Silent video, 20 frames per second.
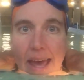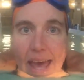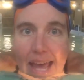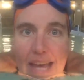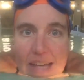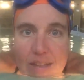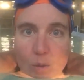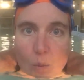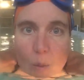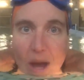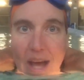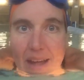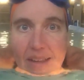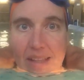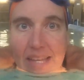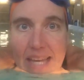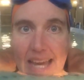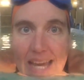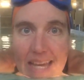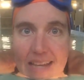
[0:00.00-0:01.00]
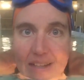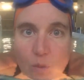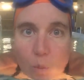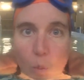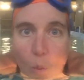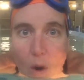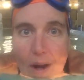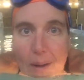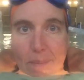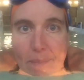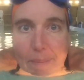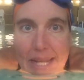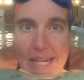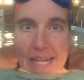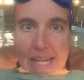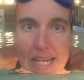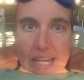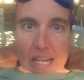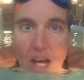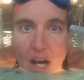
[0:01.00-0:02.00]
as well as 1
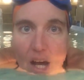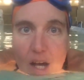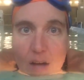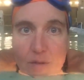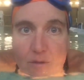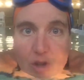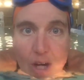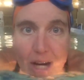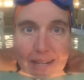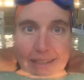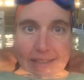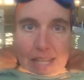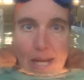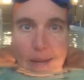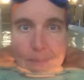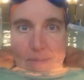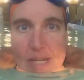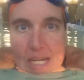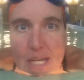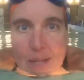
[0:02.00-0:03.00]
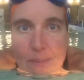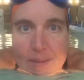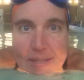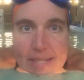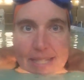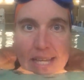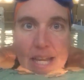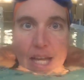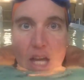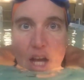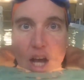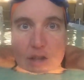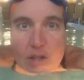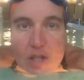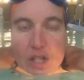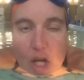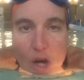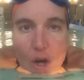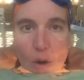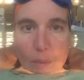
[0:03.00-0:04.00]
minute of tricep dips.
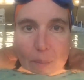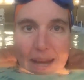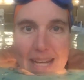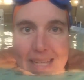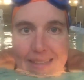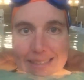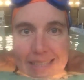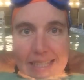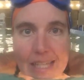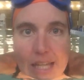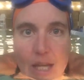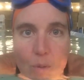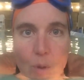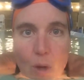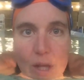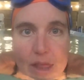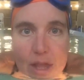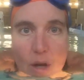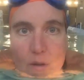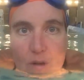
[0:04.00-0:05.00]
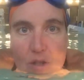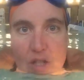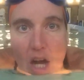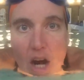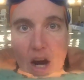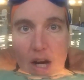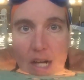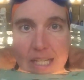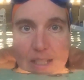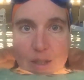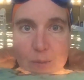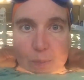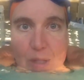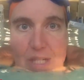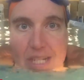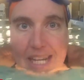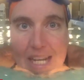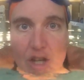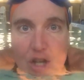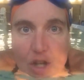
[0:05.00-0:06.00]
So basically what those are is
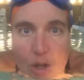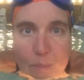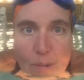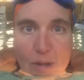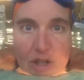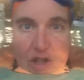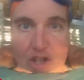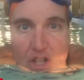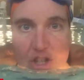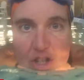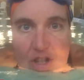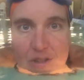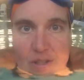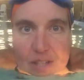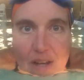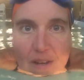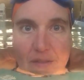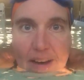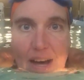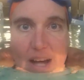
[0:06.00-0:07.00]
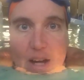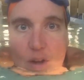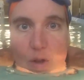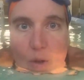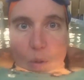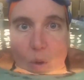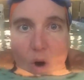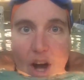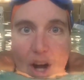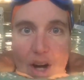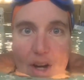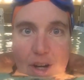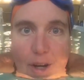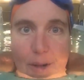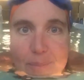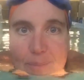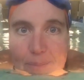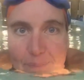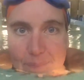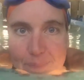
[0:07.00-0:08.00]
pretend you're pushing yourself out of the
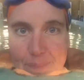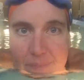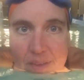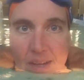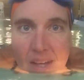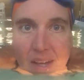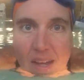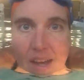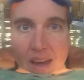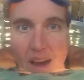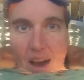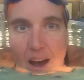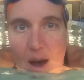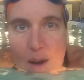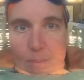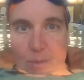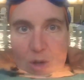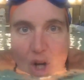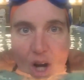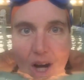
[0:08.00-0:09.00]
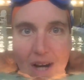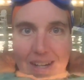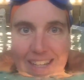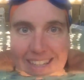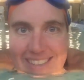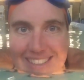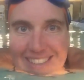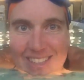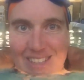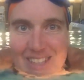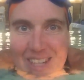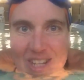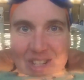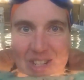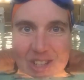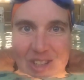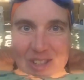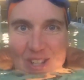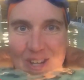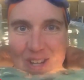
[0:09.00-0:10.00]
water. Try not to
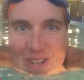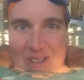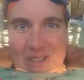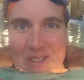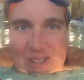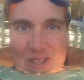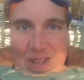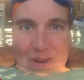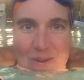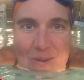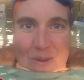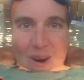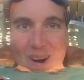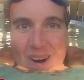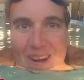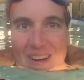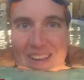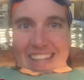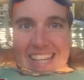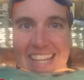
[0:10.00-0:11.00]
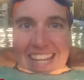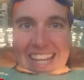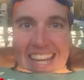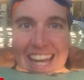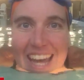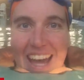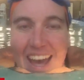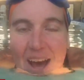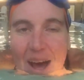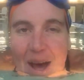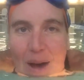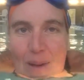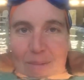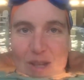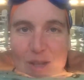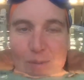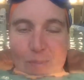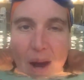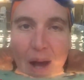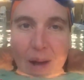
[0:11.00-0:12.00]
touch your toes to the wall.
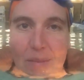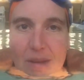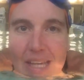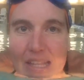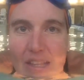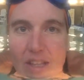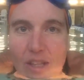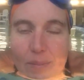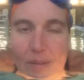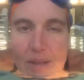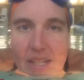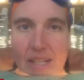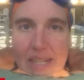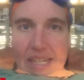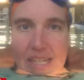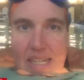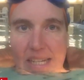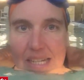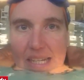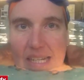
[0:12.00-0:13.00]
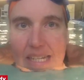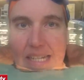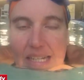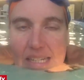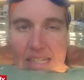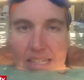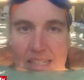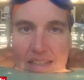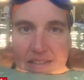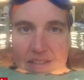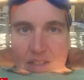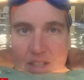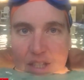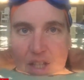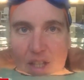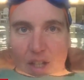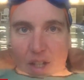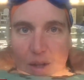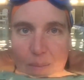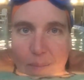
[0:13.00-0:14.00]
It's probably a little bit
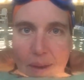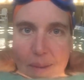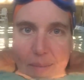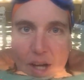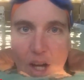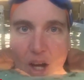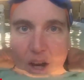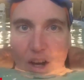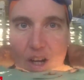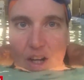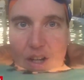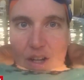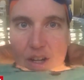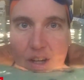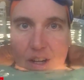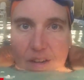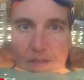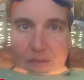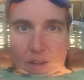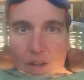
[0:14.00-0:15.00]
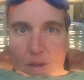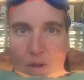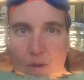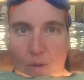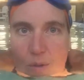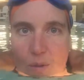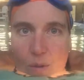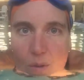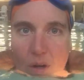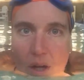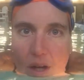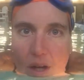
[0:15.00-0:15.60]
easier, maybe harder, if you